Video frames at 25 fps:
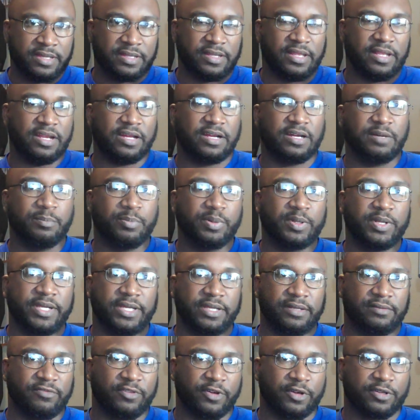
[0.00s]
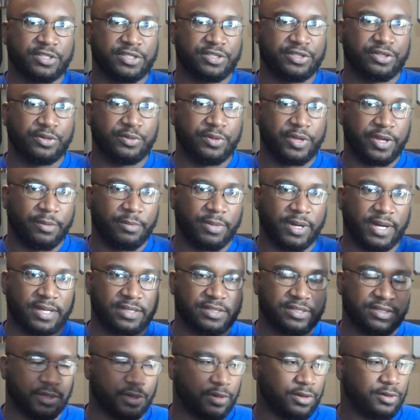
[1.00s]
than the complete version 2
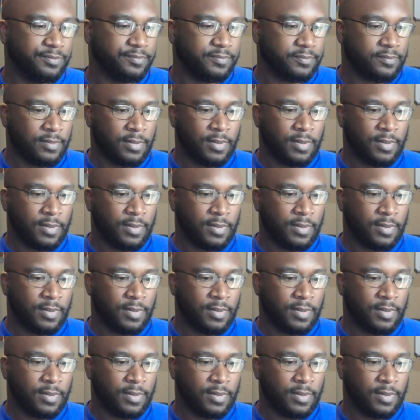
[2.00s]
gearbox. So